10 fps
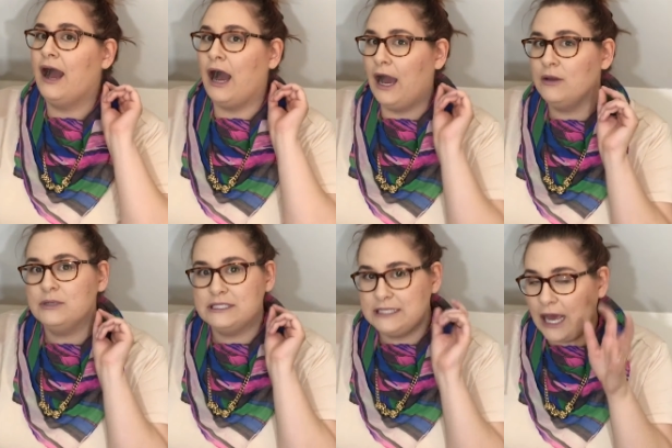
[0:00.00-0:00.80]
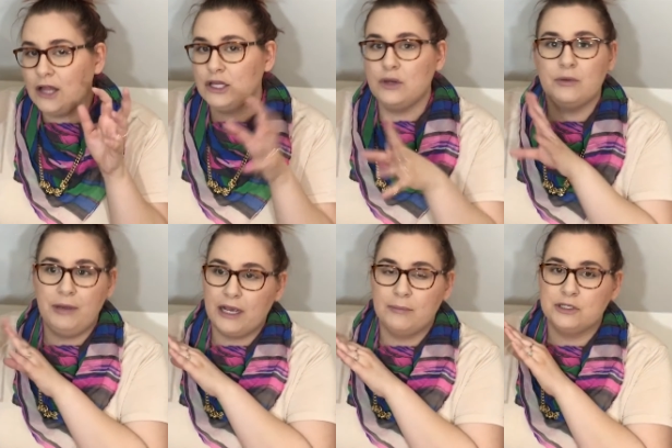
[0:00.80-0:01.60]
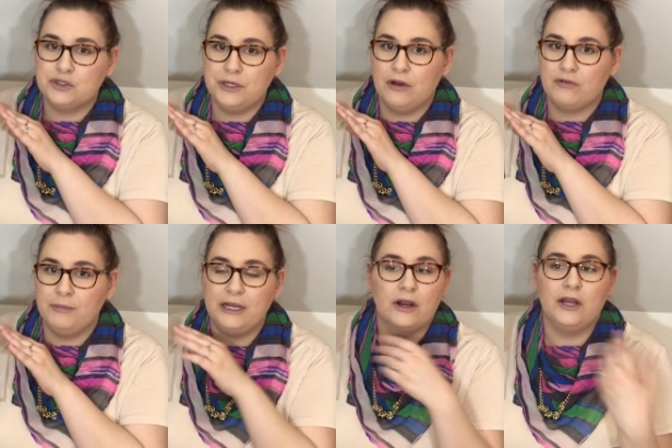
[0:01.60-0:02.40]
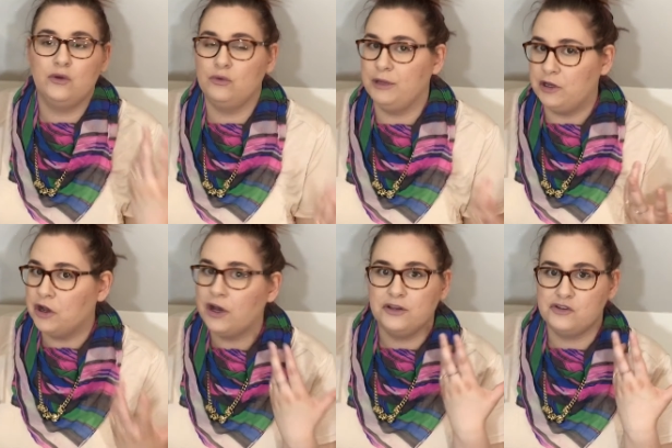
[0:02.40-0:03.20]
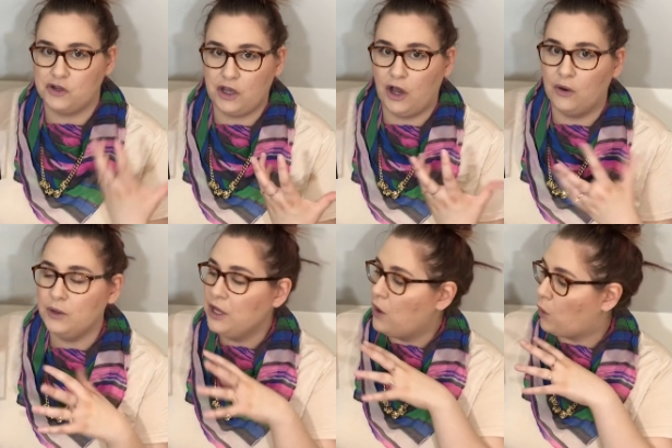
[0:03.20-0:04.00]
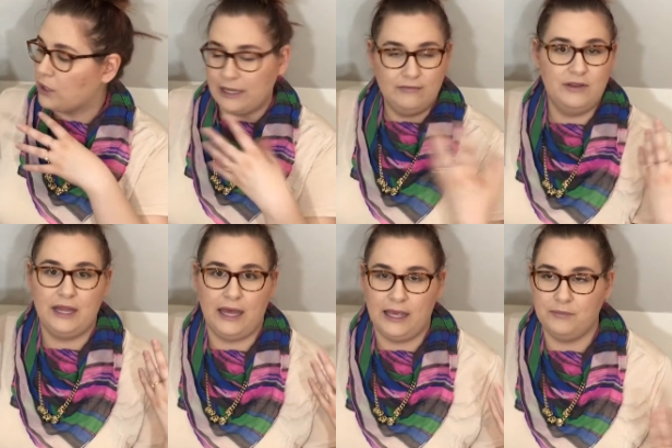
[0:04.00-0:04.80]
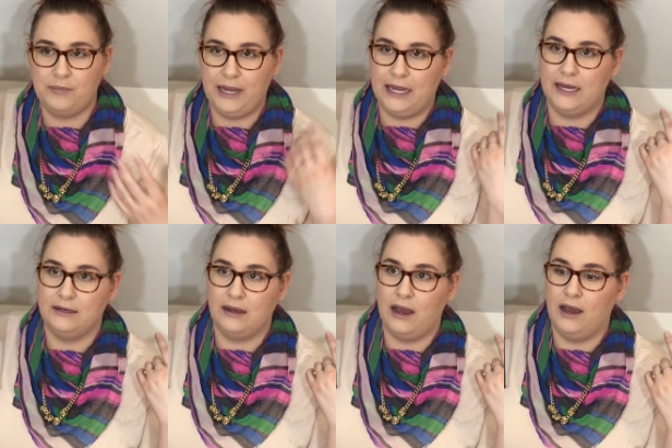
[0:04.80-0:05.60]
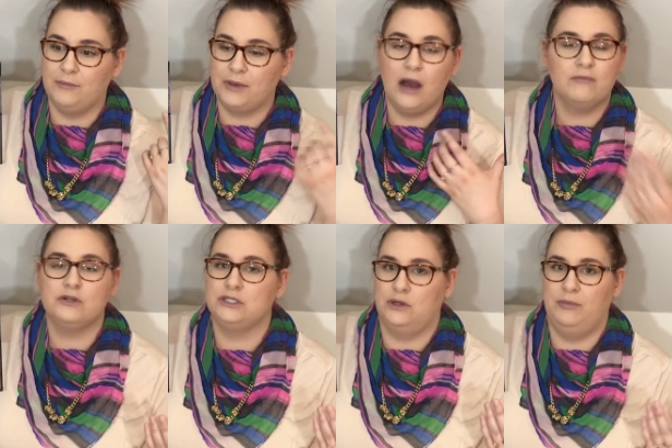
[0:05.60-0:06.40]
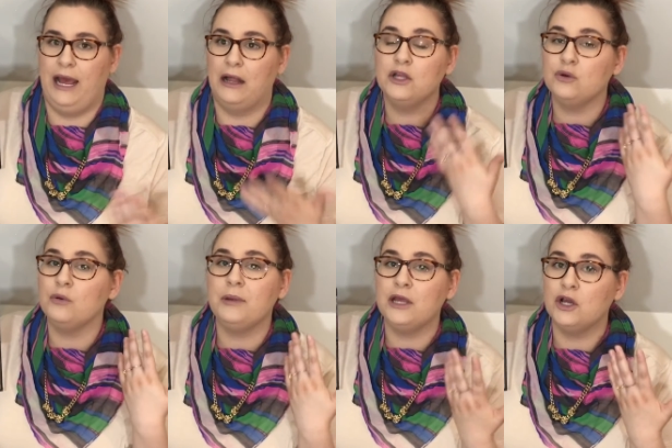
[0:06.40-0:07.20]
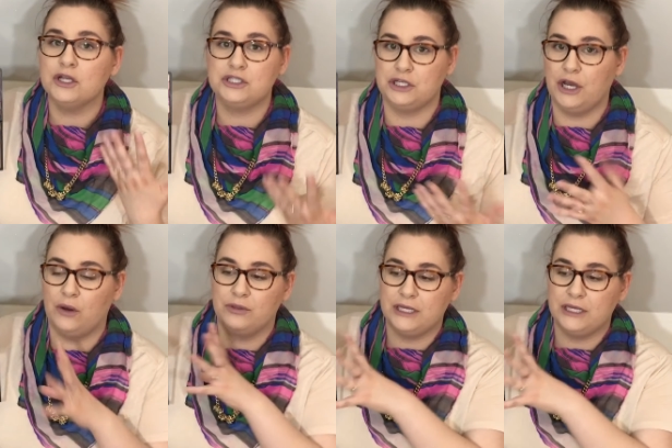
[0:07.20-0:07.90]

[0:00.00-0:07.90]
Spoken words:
I would tell you to pick up a trio from here and you would be good to go. Or even the 8-pan Comfort Zone palette, you would be good to go.